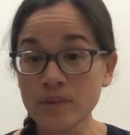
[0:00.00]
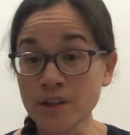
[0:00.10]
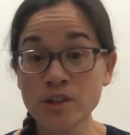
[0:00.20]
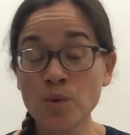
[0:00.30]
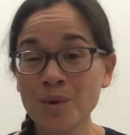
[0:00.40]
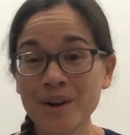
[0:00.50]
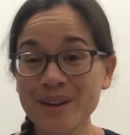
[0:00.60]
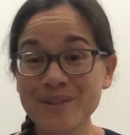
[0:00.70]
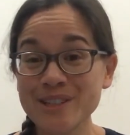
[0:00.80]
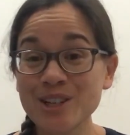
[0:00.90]
Don't worry if
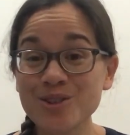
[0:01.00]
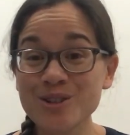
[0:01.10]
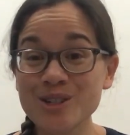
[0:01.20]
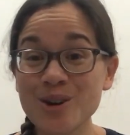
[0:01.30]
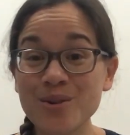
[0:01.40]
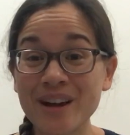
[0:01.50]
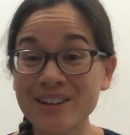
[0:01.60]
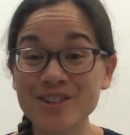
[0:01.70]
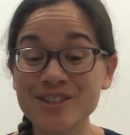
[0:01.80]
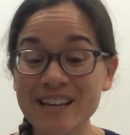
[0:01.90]
the children don't
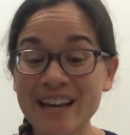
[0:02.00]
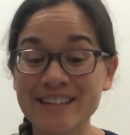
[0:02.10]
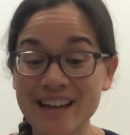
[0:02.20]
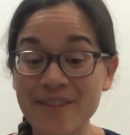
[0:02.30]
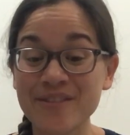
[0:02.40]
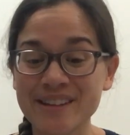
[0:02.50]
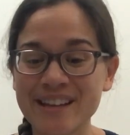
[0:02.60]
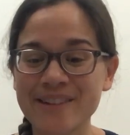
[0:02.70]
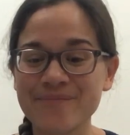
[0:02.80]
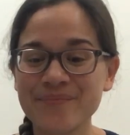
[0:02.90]
understand
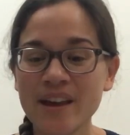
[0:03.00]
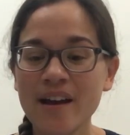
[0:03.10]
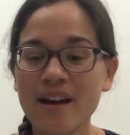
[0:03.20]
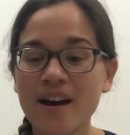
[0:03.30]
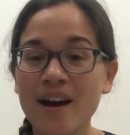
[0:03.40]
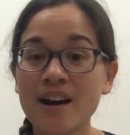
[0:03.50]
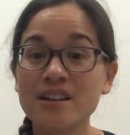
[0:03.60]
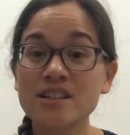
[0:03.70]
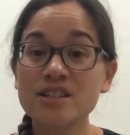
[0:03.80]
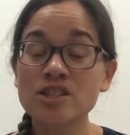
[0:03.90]
everything.
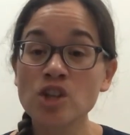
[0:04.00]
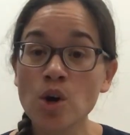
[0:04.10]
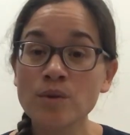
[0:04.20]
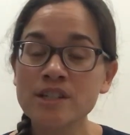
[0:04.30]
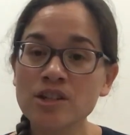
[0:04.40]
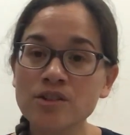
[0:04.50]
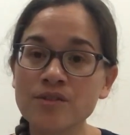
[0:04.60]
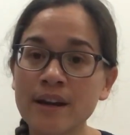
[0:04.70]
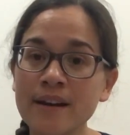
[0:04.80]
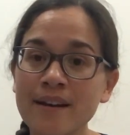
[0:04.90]
Show
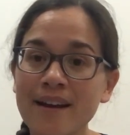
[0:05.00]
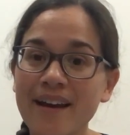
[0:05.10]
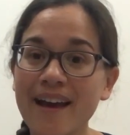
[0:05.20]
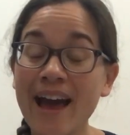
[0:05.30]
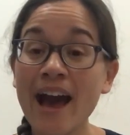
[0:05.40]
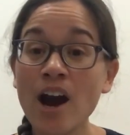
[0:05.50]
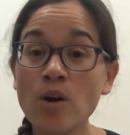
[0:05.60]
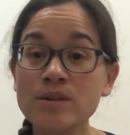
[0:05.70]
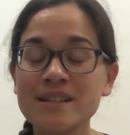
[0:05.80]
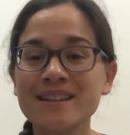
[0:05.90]
children
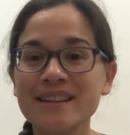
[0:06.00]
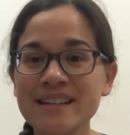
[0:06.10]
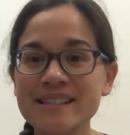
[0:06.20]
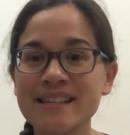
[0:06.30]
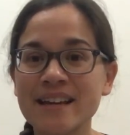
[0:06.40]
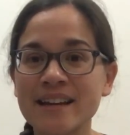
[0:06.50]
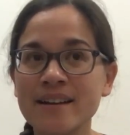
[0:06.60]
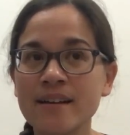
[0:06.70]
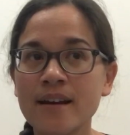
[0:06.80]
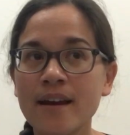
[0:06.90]
how to listen
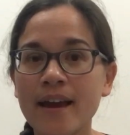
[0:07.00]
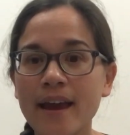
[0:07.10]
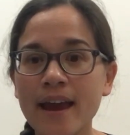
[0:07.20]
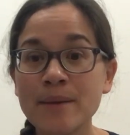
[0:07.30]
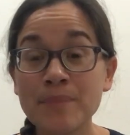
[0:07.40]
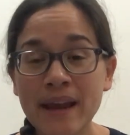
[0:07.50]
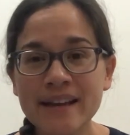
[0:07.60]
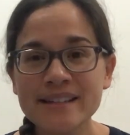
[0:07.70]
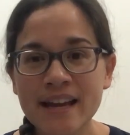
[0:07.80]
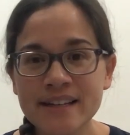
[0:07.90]
and pay
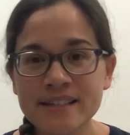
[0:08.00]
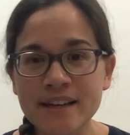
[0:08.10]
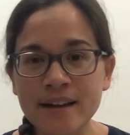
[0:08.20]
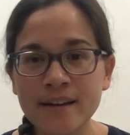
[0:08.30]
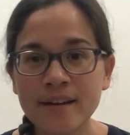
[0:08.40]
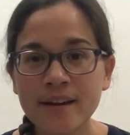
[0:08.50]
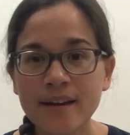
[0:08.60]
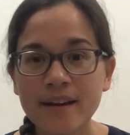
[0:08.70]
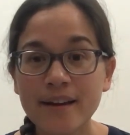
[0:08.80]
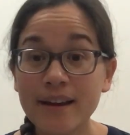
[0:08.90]
attention
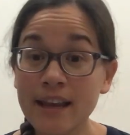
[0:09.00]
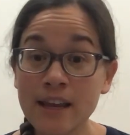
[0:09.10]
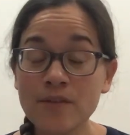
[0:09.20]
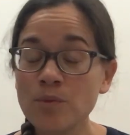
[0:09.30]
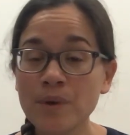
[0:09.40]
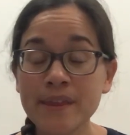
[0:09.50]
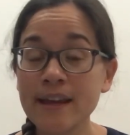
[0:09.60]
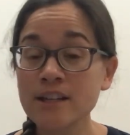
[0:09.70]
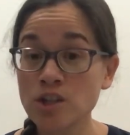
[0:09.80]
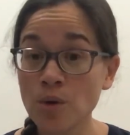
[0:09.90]
even when they
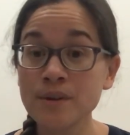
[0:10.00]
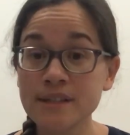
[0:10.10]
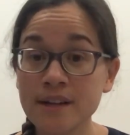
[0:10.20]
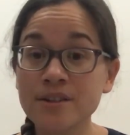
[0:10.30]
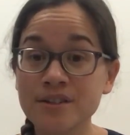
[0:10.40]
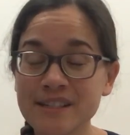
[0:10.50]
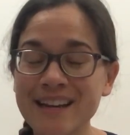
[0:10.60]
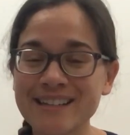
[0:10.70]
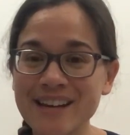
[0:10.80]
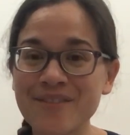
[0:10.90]
don't
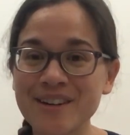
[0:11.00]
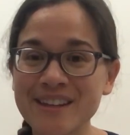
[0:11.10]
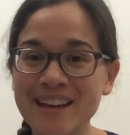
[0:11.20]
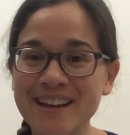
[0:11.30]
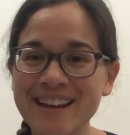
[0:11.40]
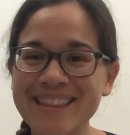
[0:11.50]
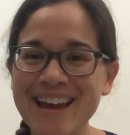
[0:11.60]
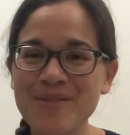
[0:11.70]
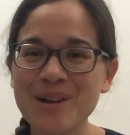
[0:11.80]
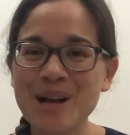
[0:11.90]
understand everything, and that will